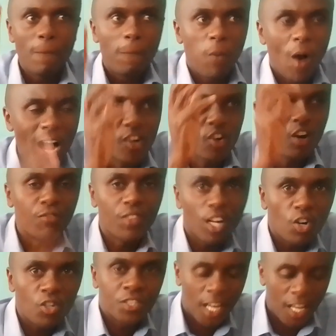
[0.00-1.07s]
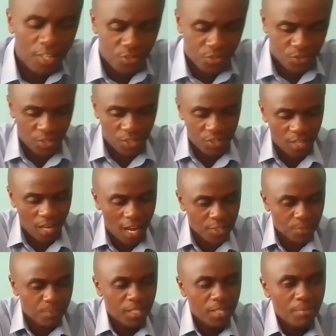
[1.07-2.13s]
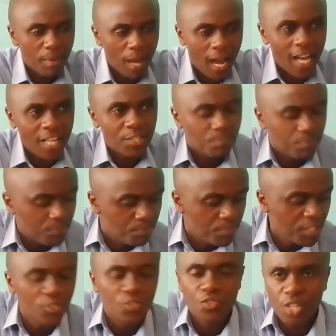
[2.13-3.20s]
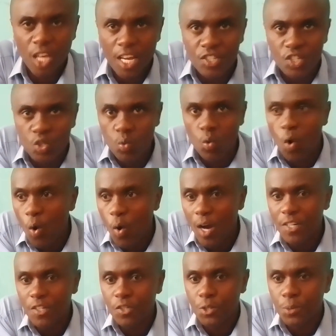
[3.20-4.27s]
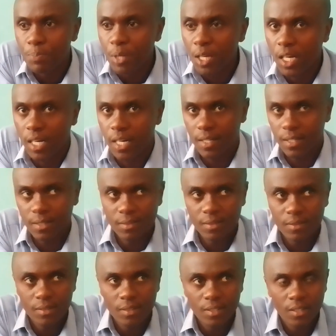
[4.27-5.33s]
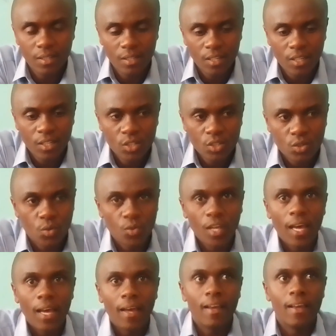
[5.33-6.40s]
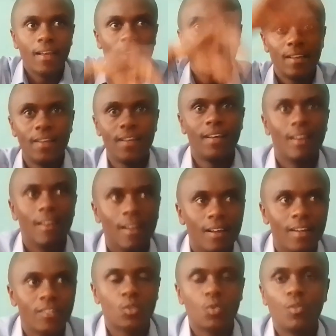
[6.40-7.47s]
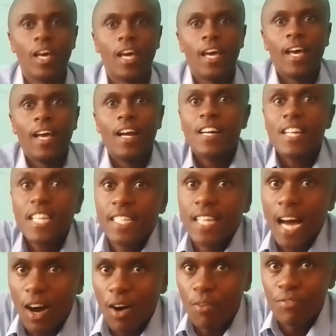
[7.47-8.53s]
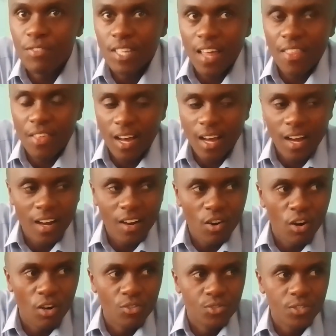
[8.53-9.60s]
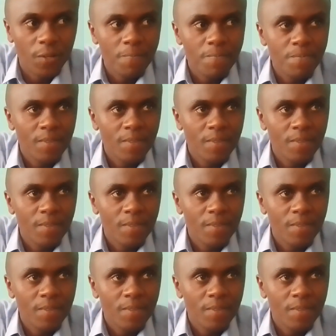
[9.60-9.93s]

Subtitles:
One of the goddesses has been sent to go and speak to the leader of the other gods.